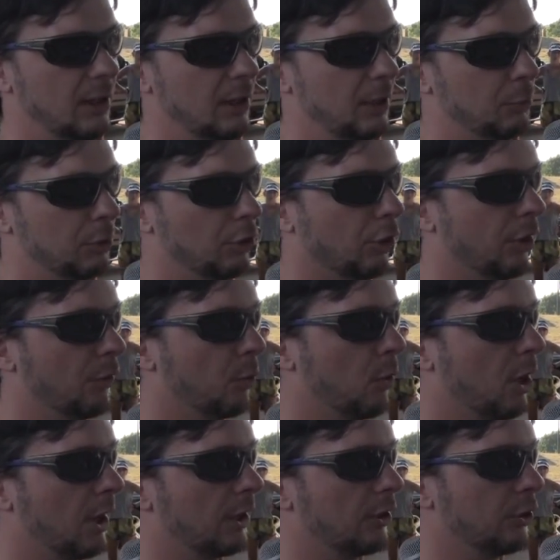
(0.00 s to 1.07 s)
when you're on the
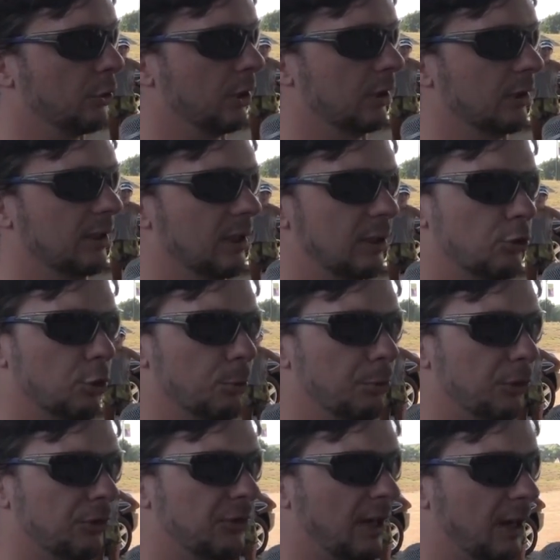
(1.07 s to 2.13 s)
water, you can group
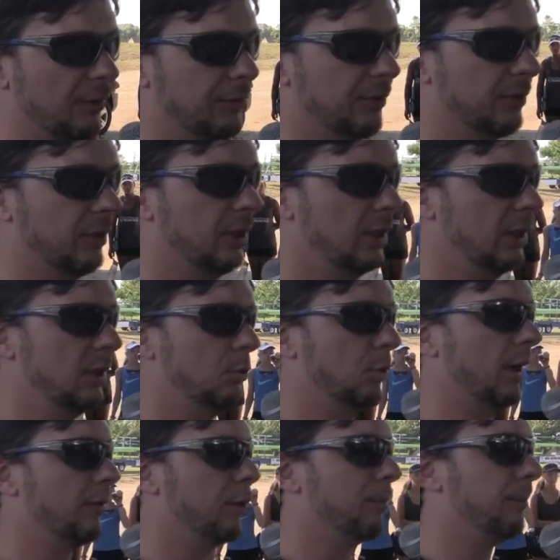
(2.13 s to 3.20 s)
yourselves.
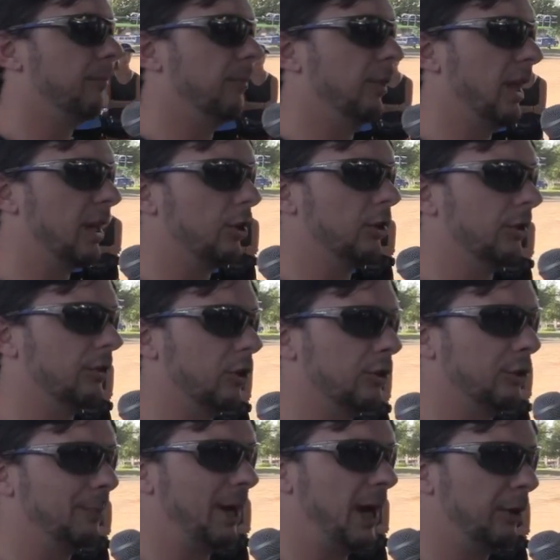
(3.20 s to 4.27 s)
Whatever your letter is on
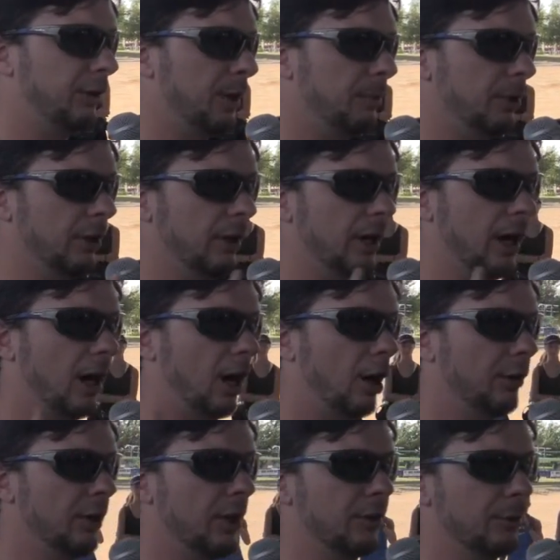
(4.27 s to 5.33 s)
your bow number, all
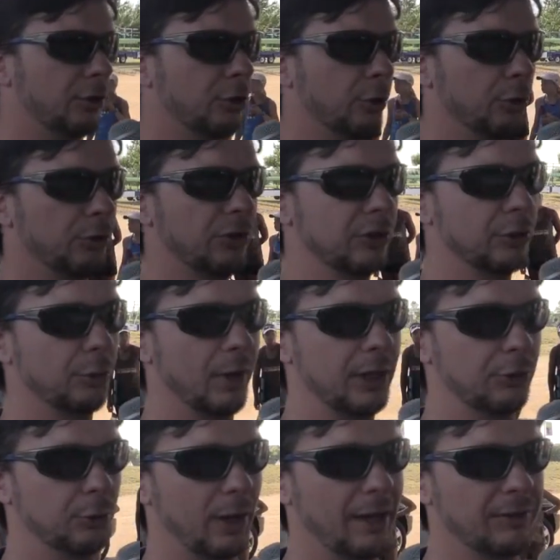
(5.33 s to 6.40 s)
the other crews in your
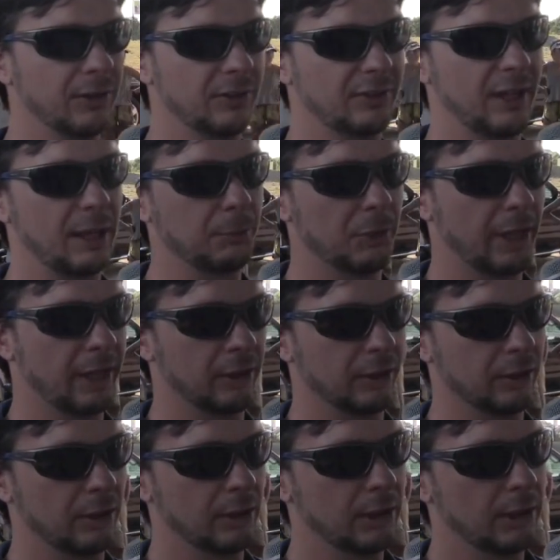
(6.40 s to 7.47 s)
race will have the same
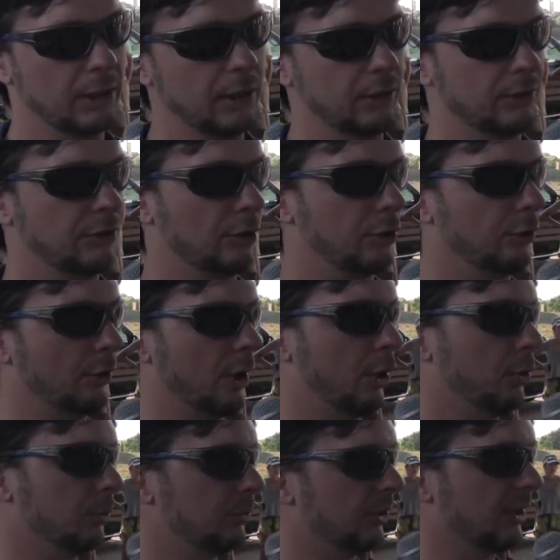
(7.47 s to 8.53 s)
letter. So you'll
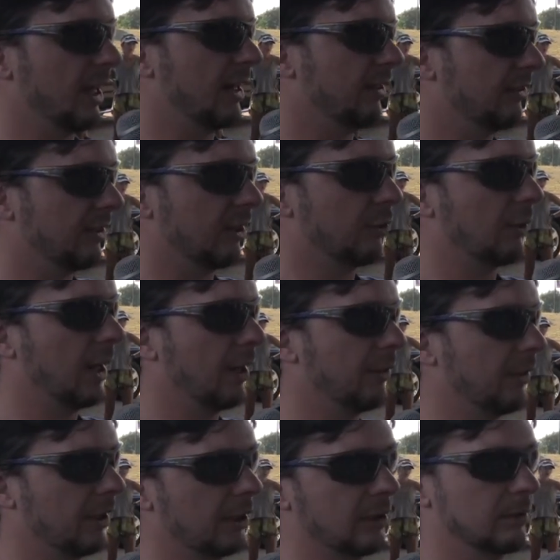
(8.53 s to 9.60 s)
know to kind of stick around
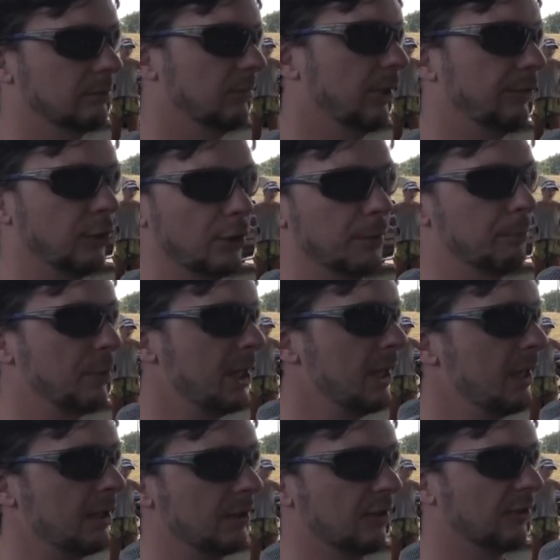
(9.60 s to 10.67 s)
the, if you're a
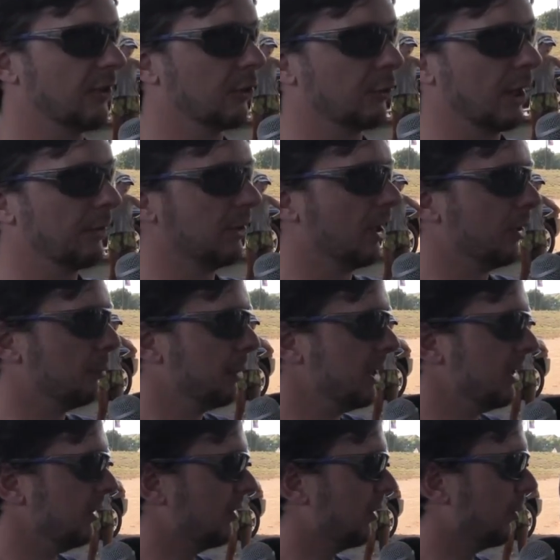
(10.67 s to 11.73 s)
B, to stick around the other
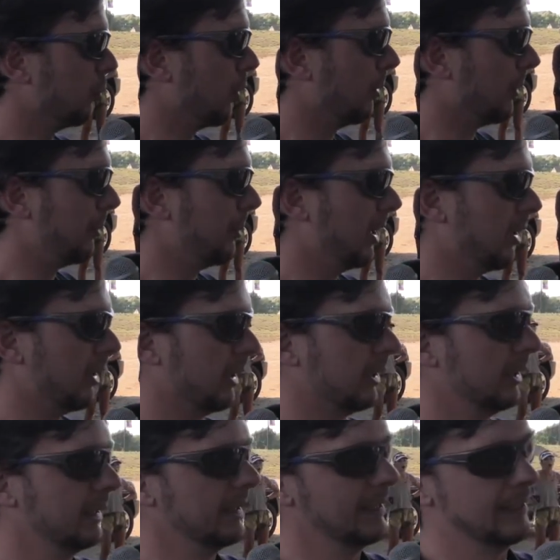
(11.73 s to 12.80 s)
Bs in the warm up area
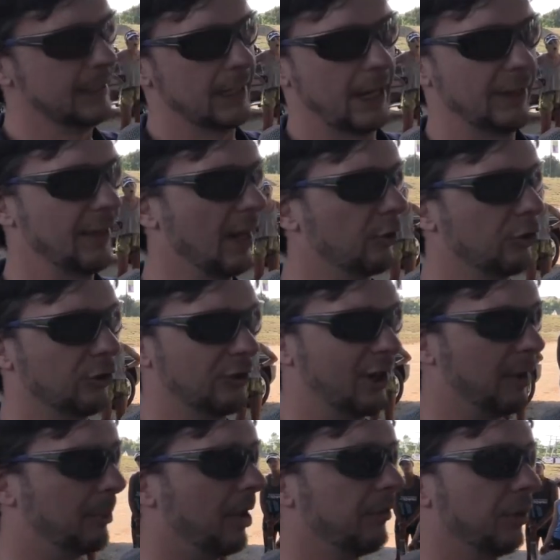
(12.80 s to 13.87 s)
and that'll just
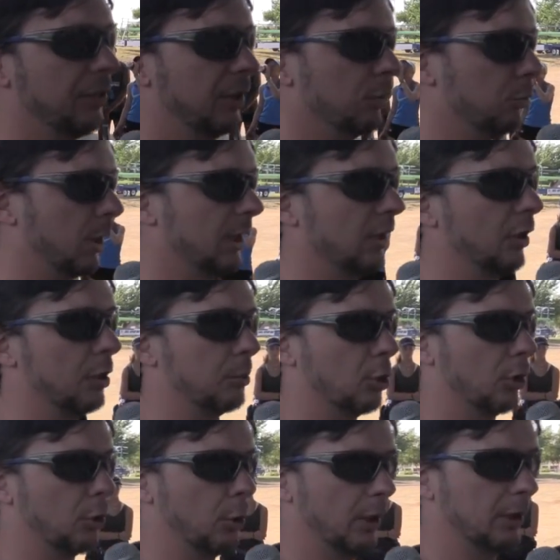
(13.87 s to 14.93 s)
help everything run a little
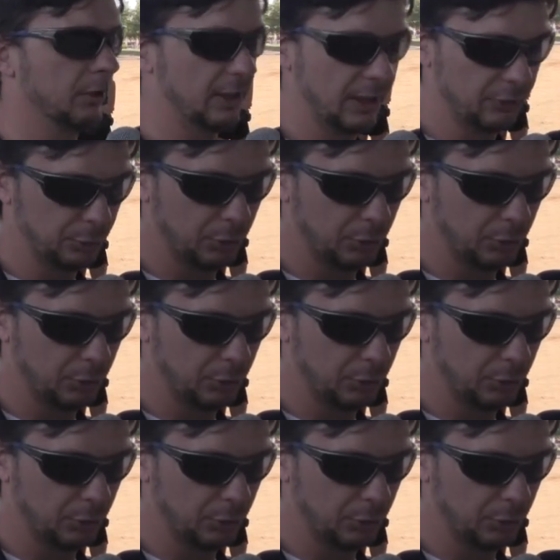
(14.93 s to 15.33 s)
more quickly as